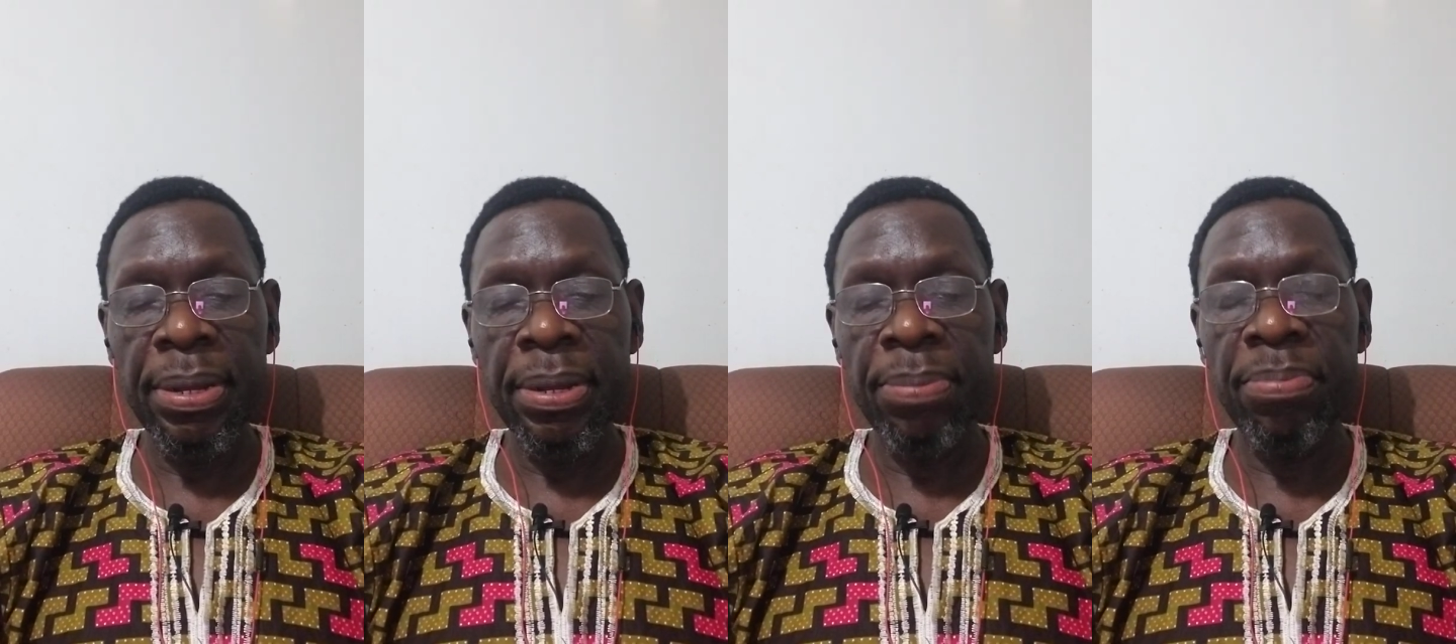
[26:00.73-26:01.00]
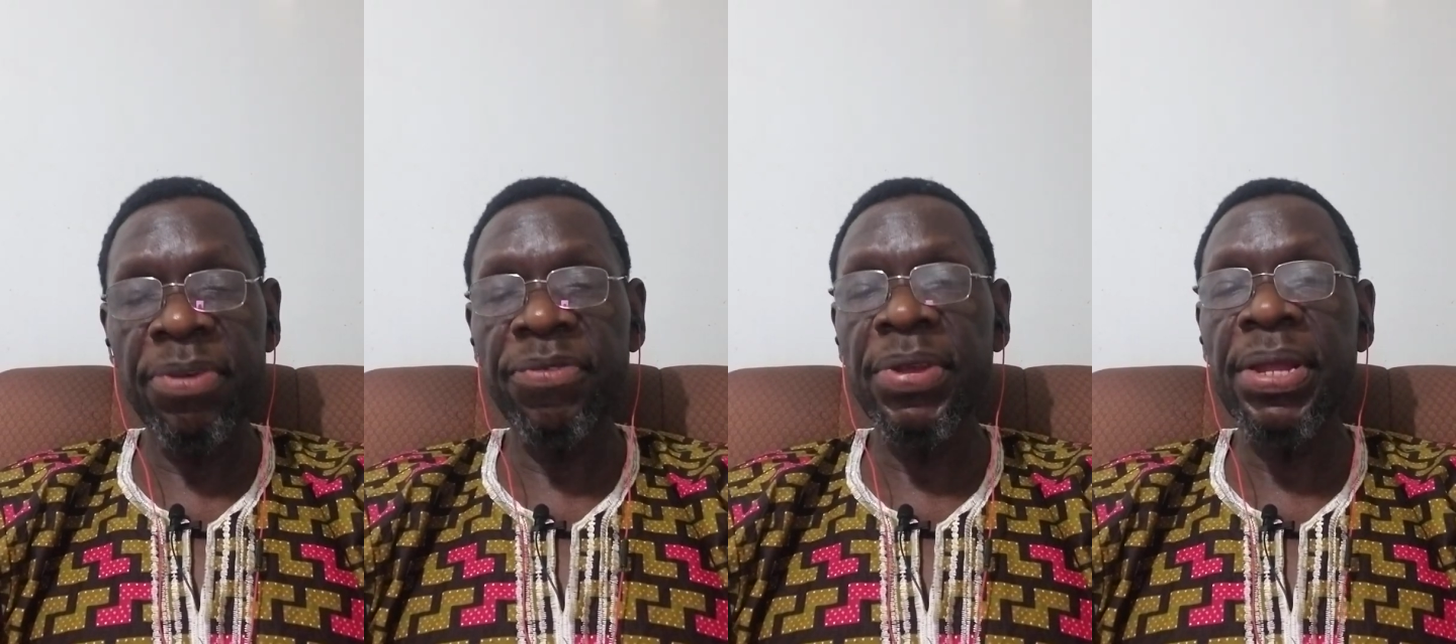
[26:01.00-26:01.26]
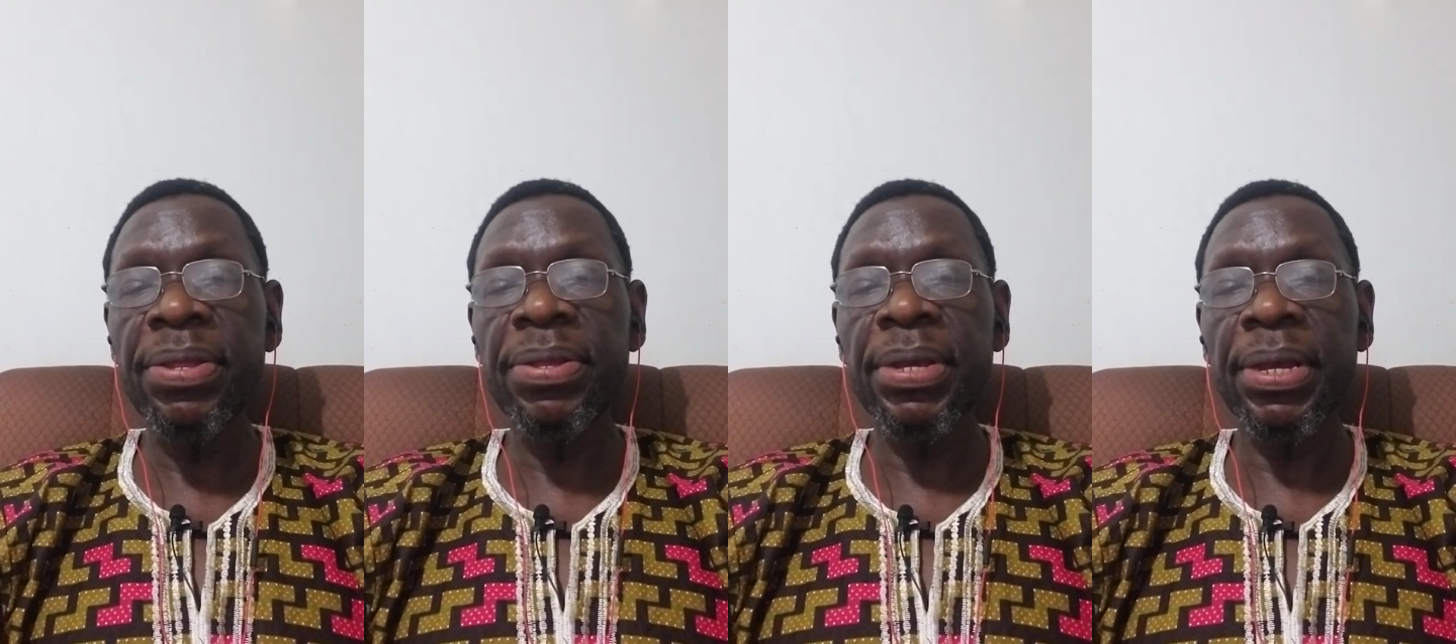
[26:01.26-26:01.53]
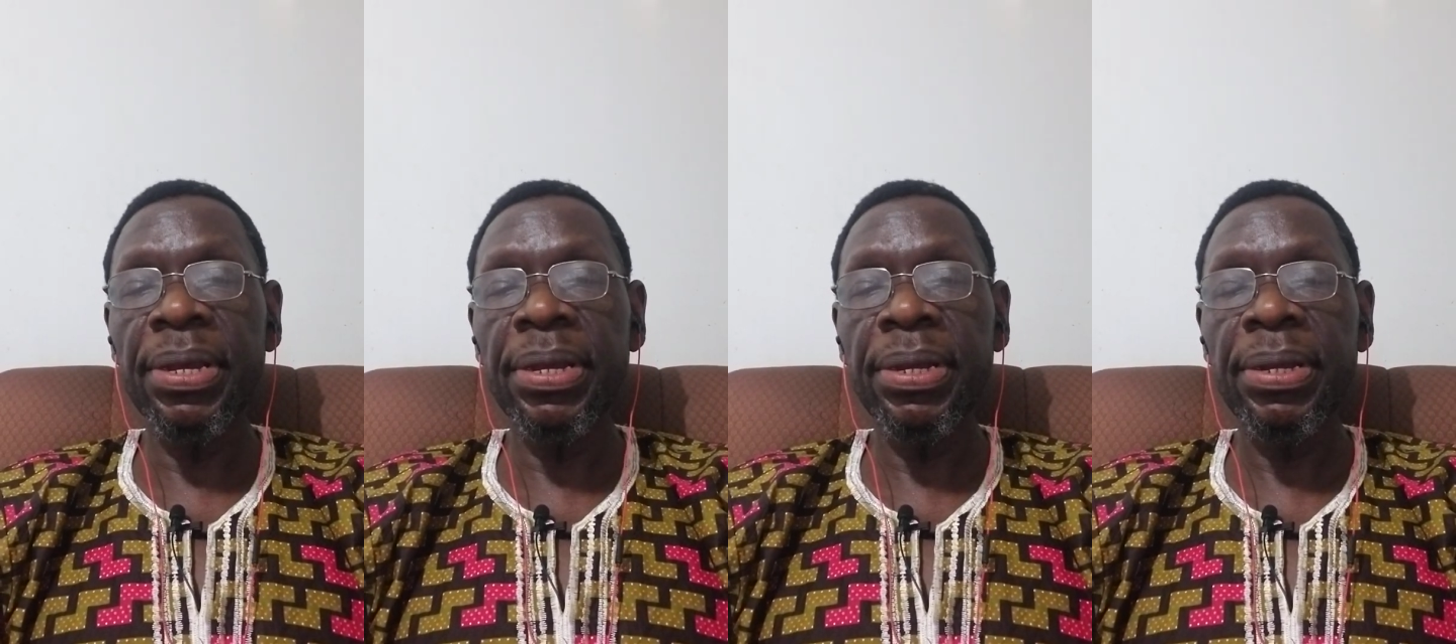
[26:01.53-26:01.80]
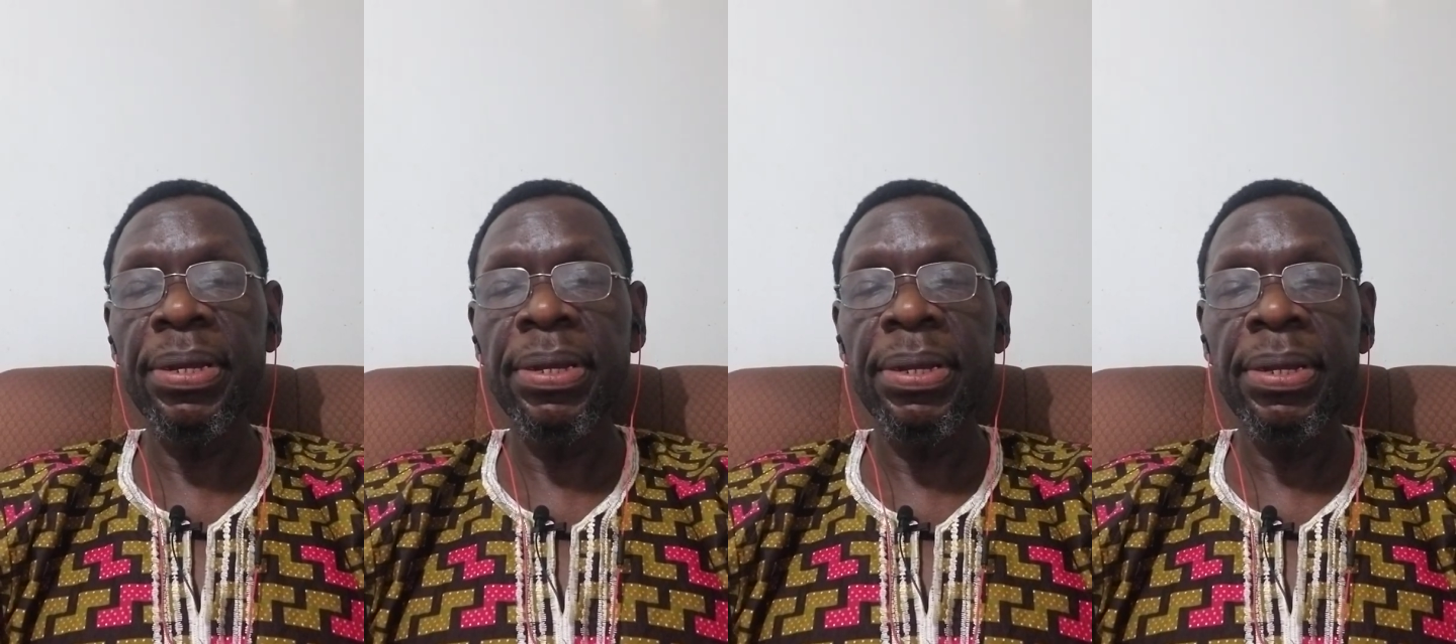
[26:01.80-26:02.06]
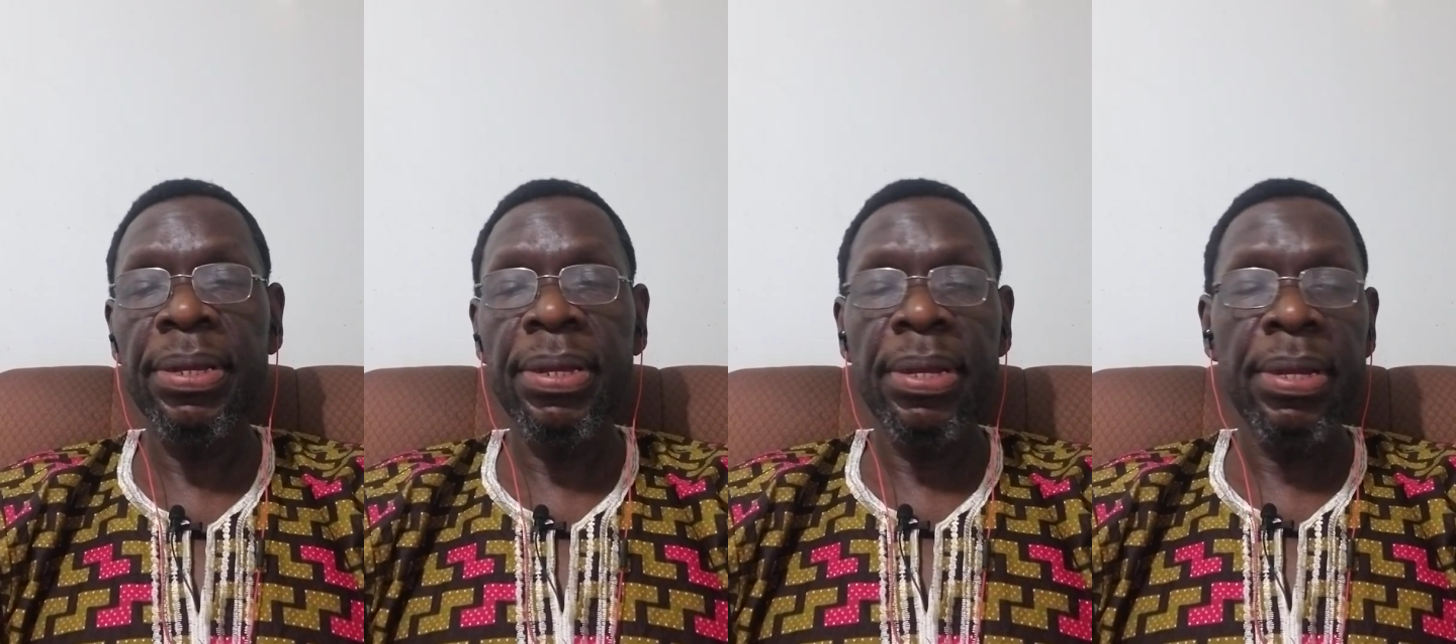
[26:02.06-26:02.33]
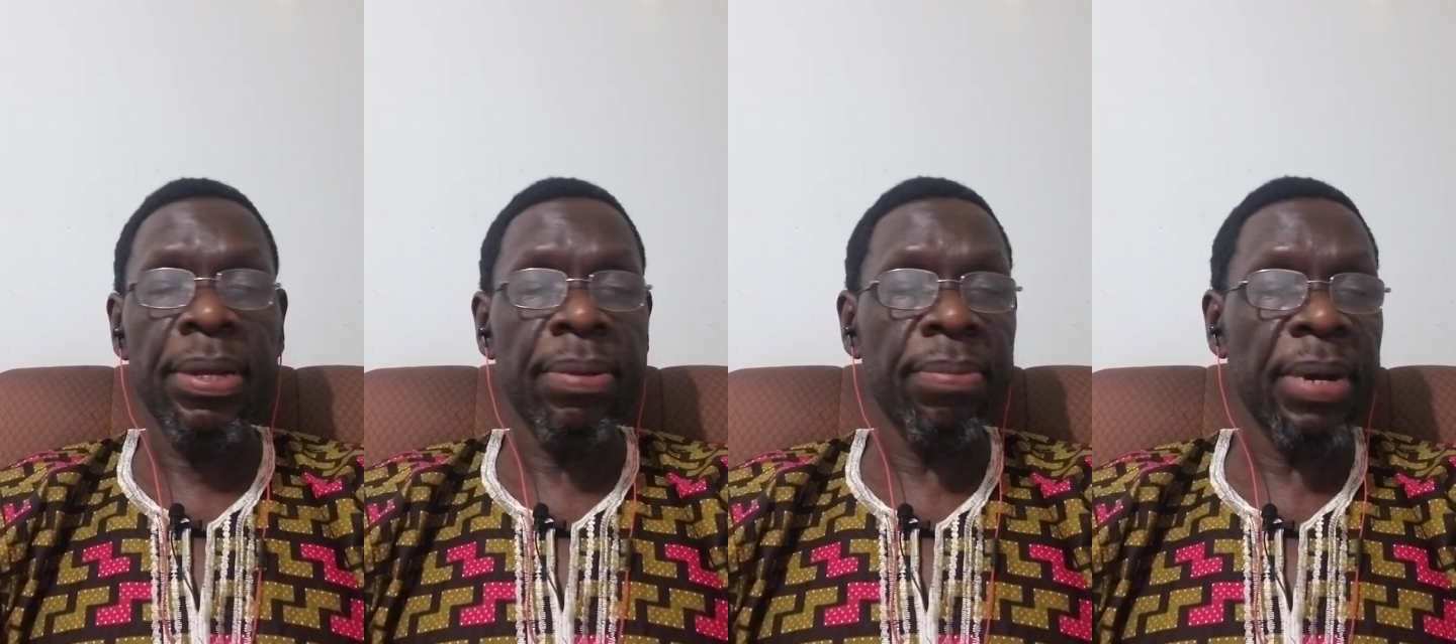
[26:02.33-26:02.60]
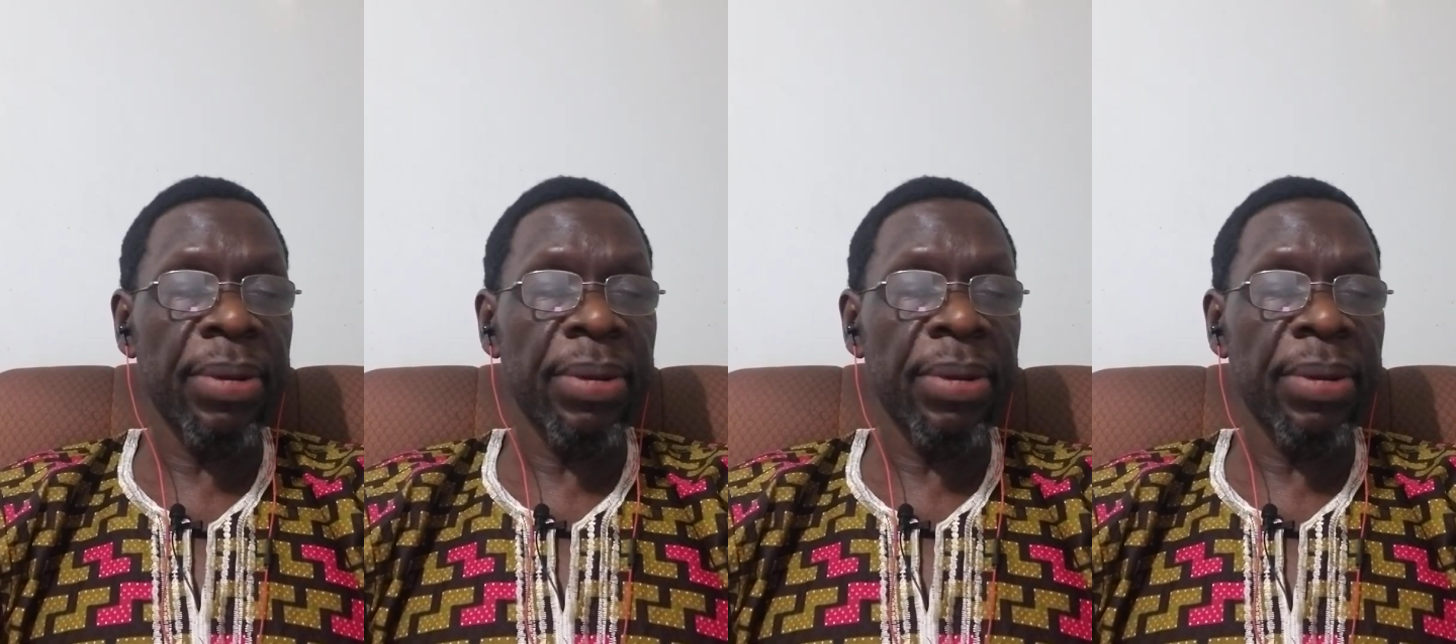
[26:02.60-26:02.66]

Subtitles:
presenting my